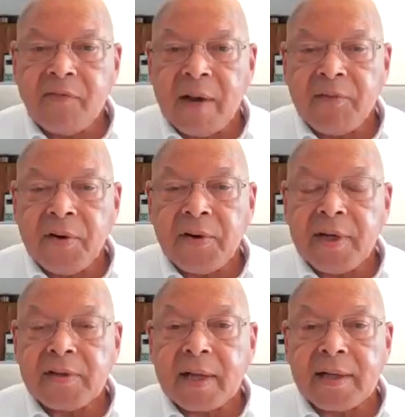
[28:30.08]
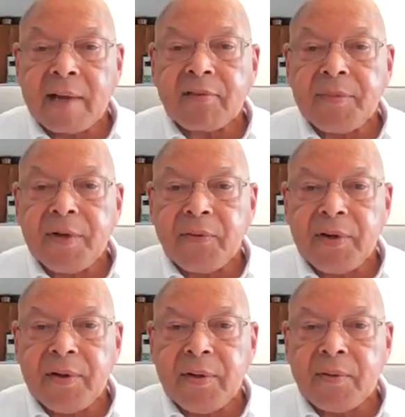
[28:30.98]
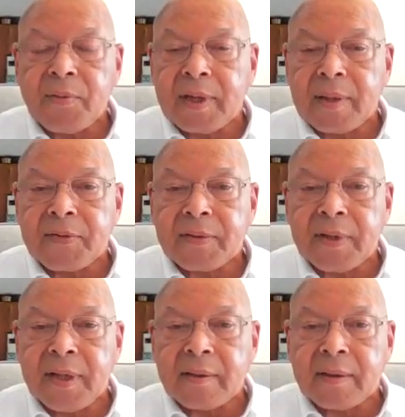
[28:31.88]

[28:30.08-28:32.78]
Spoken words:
the 5 year, it does not have to be renewed, what I'm saying.